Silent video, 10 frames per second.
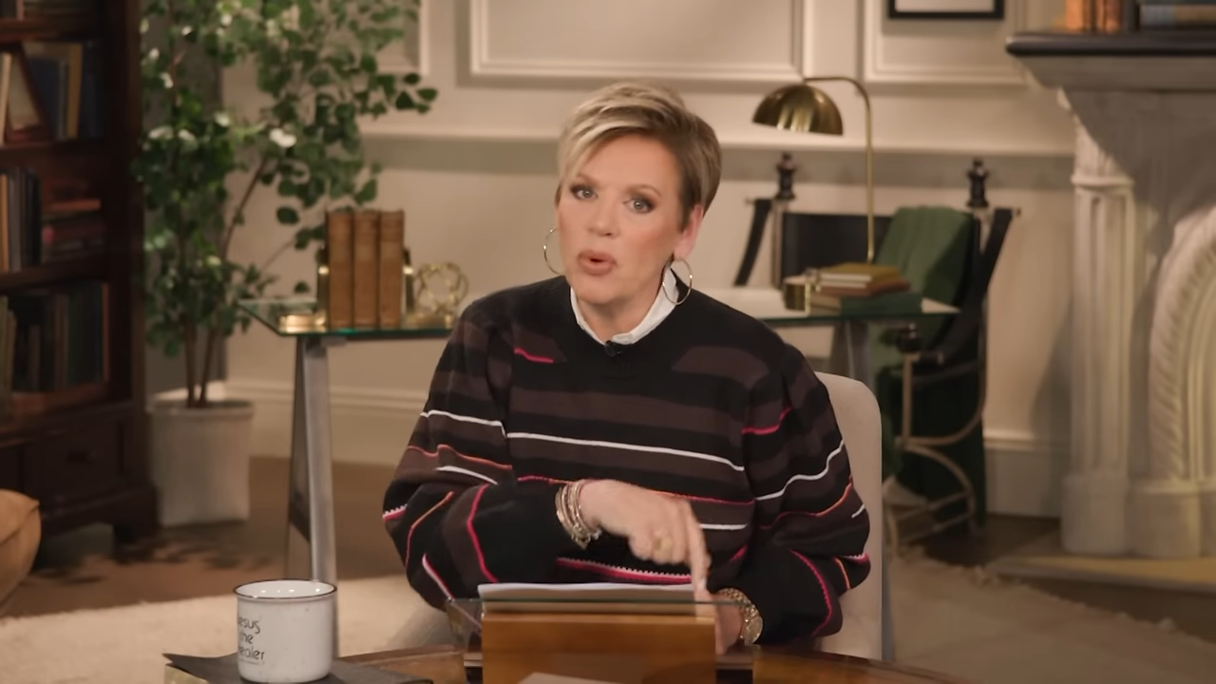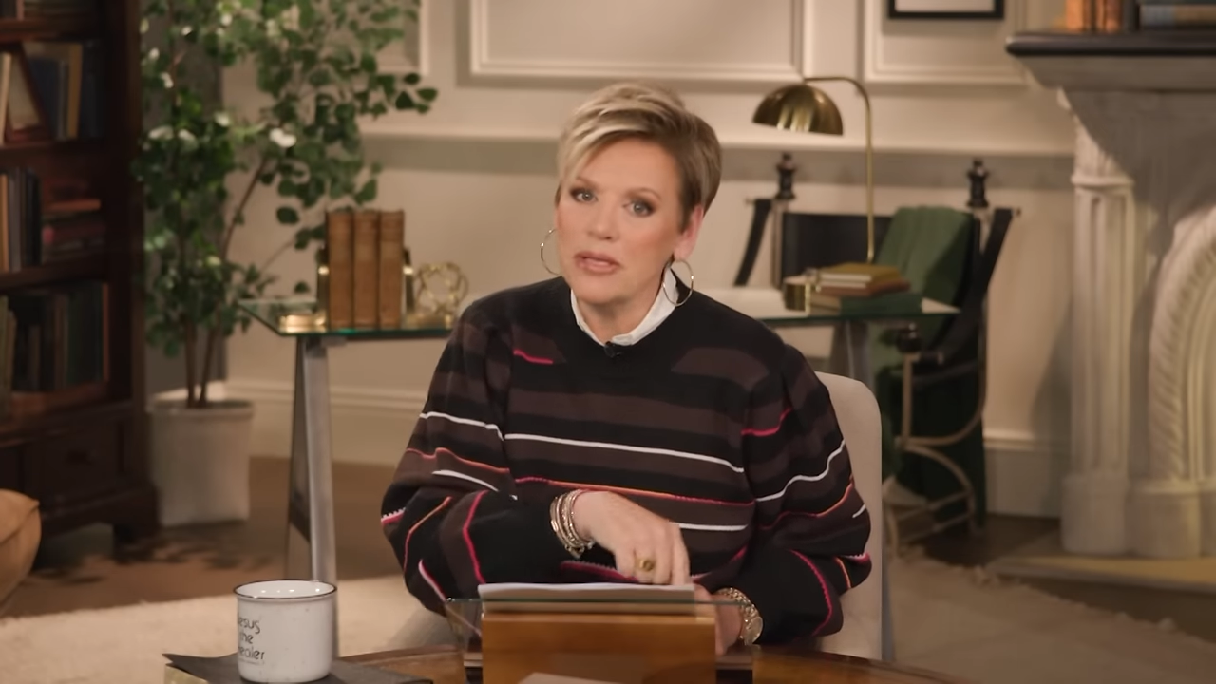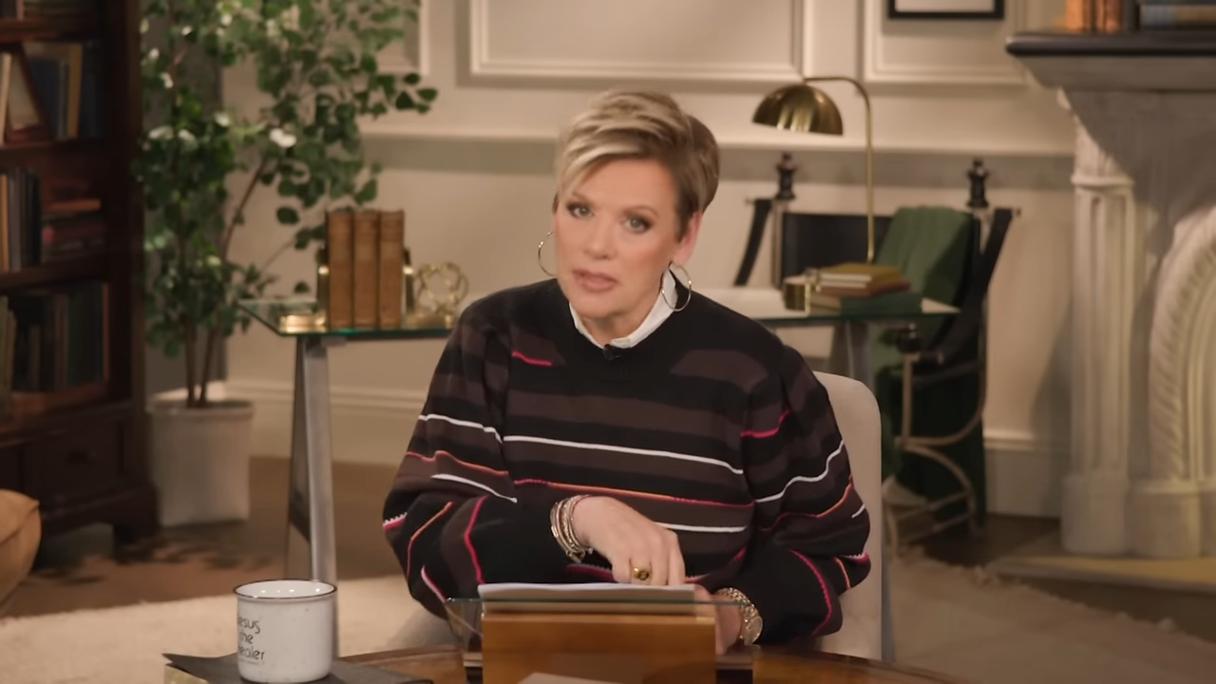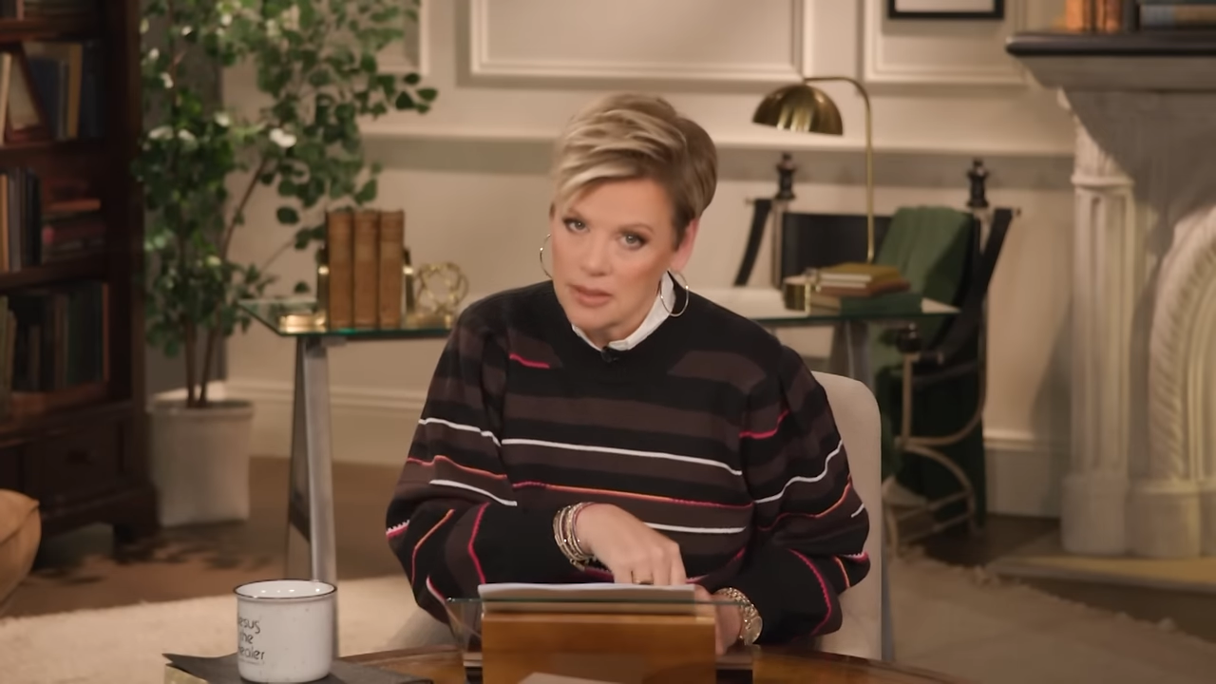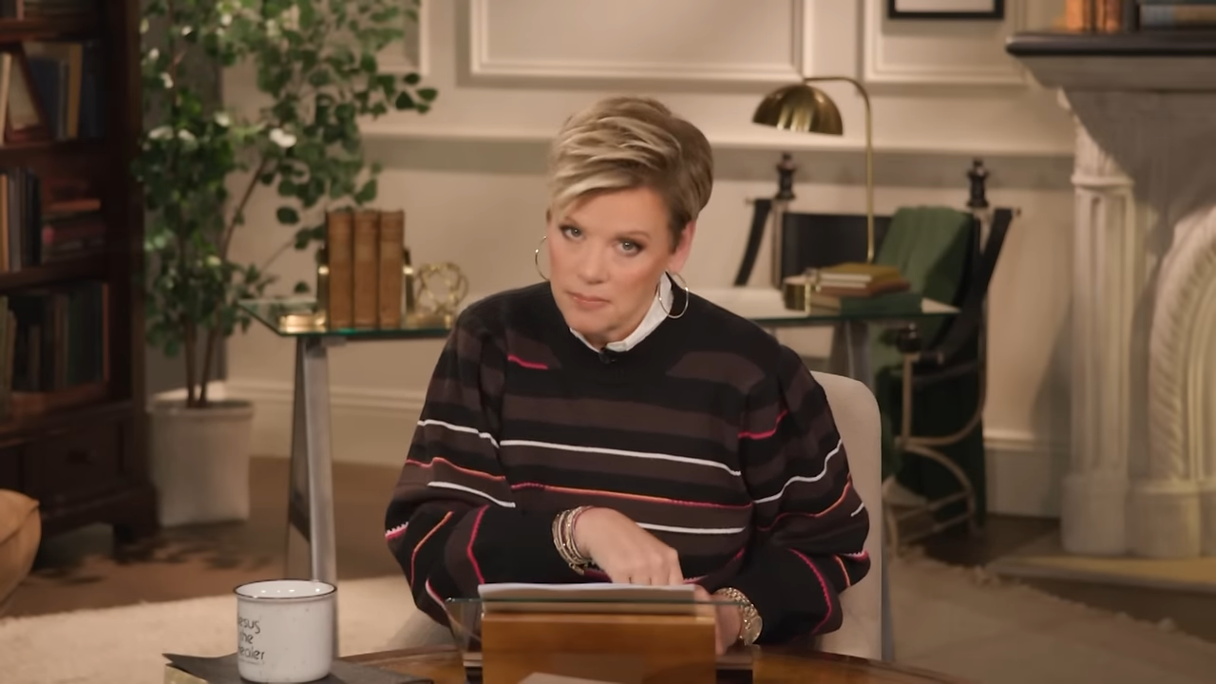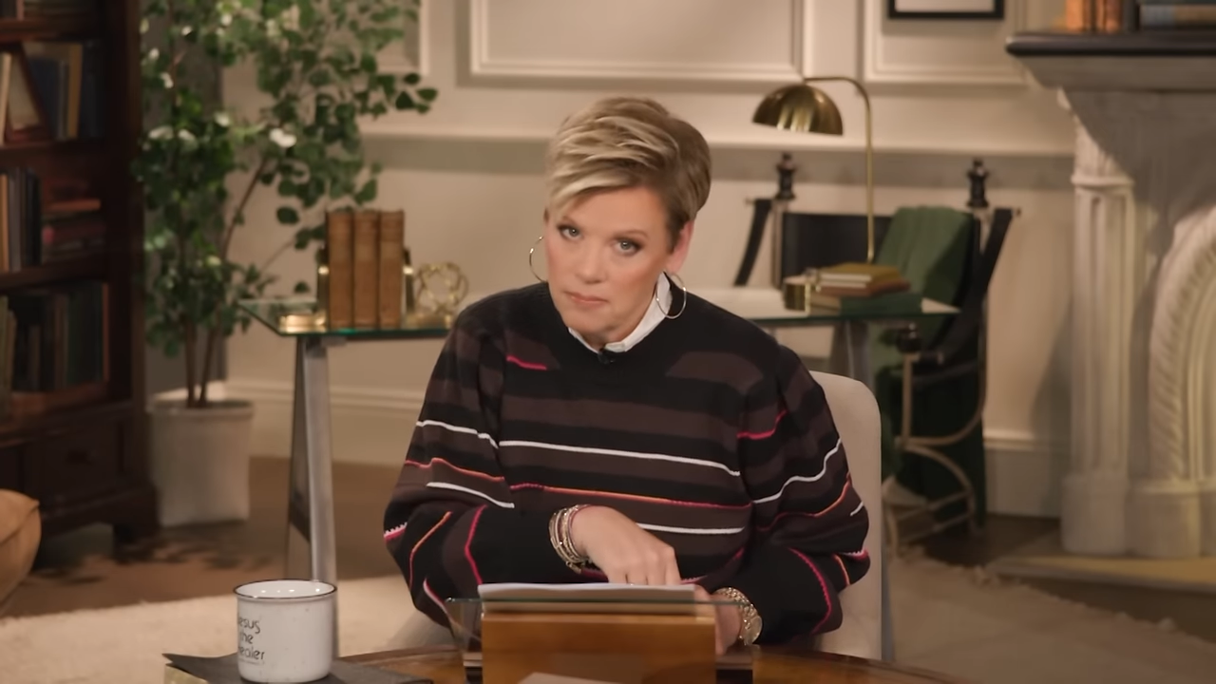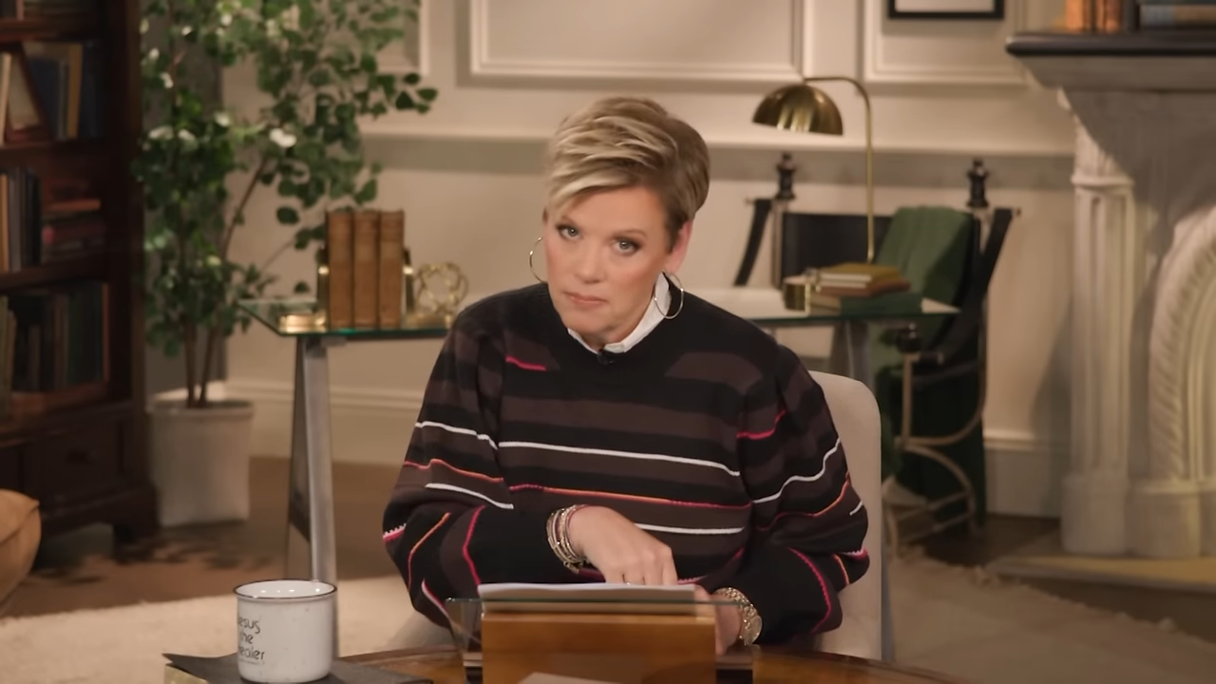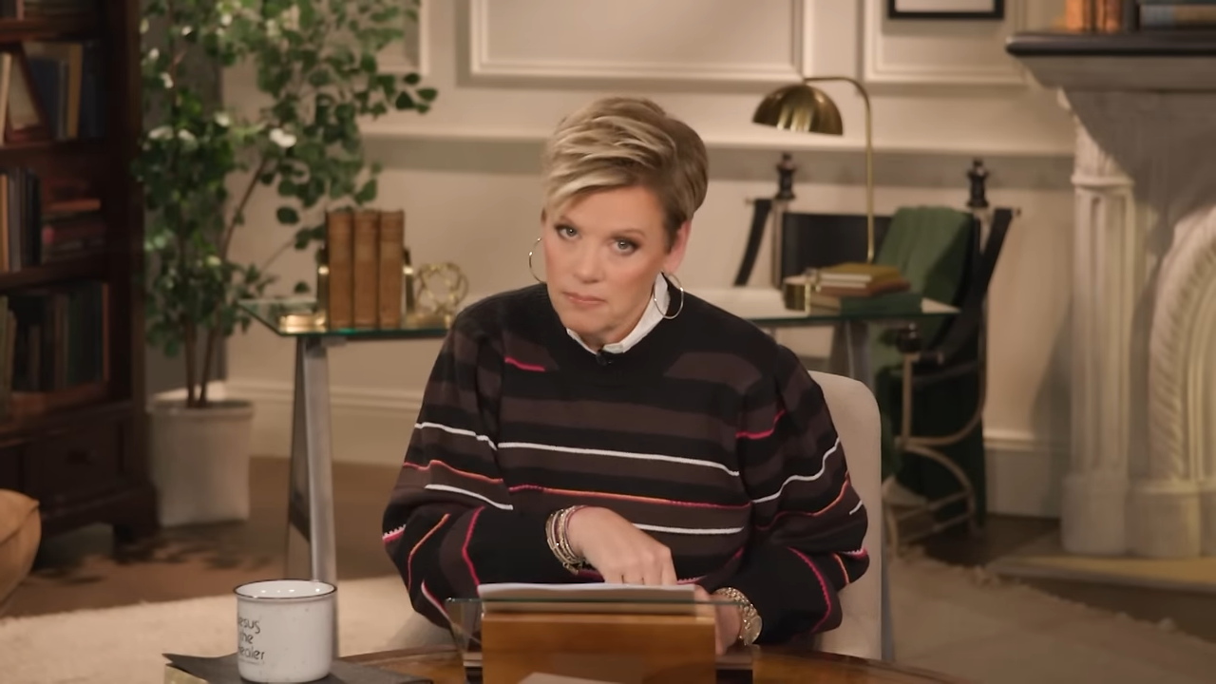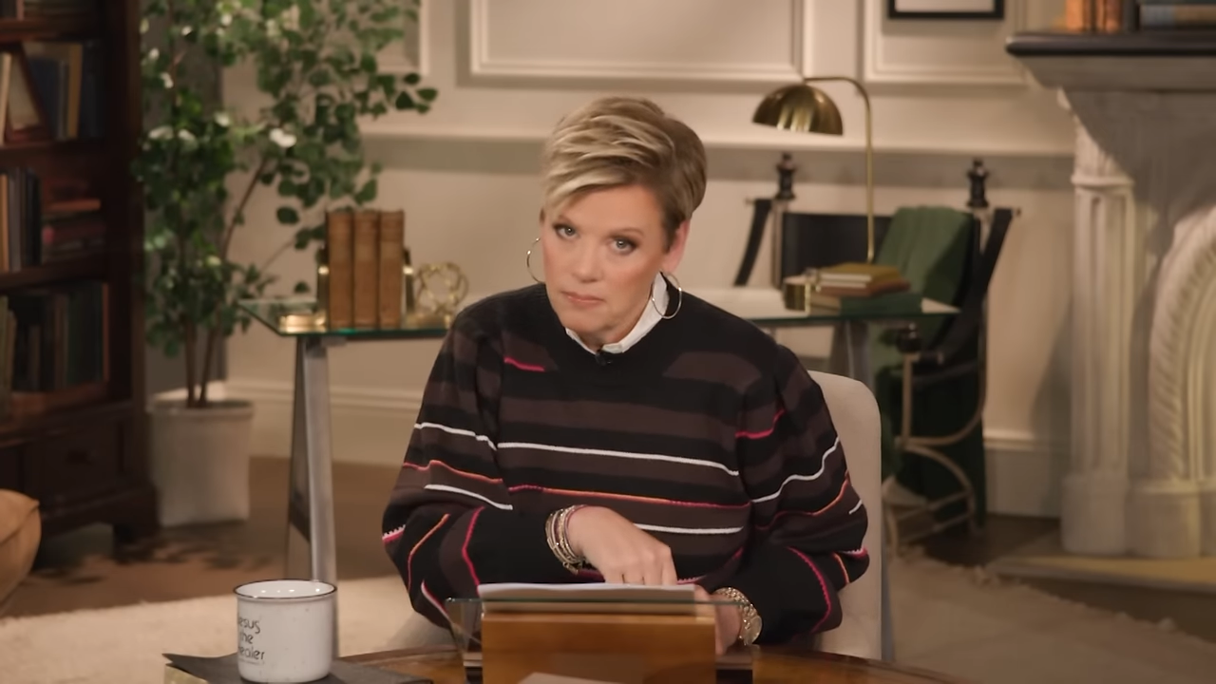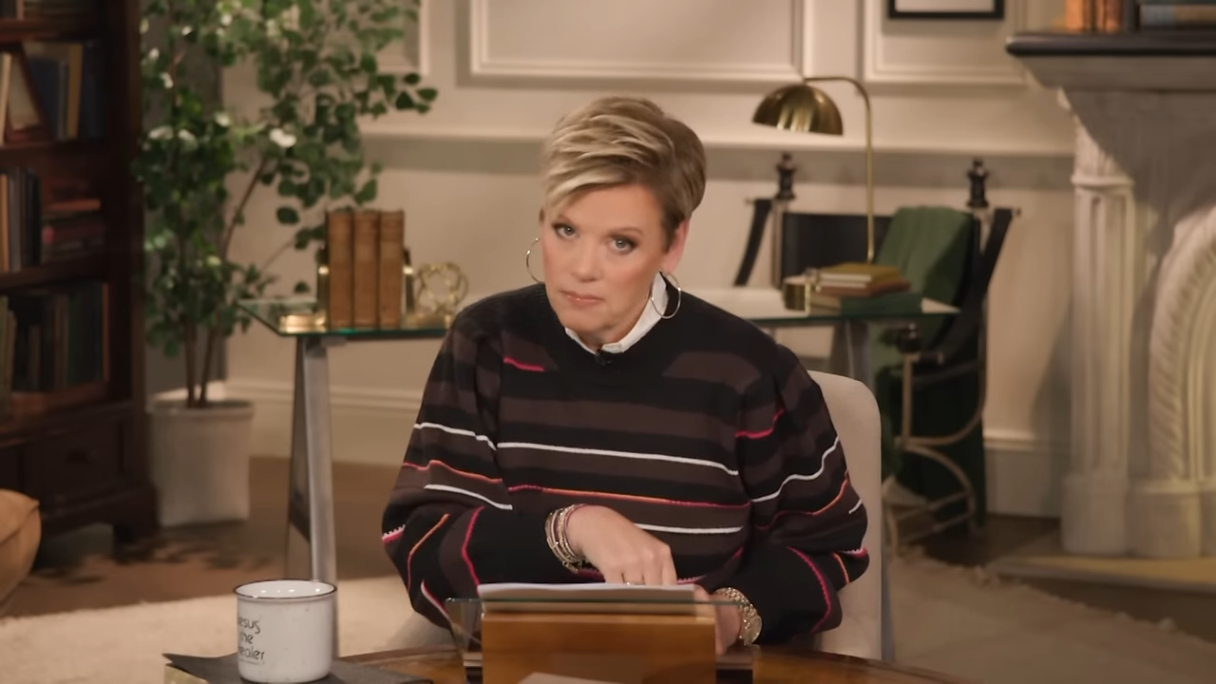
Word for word: wisdom.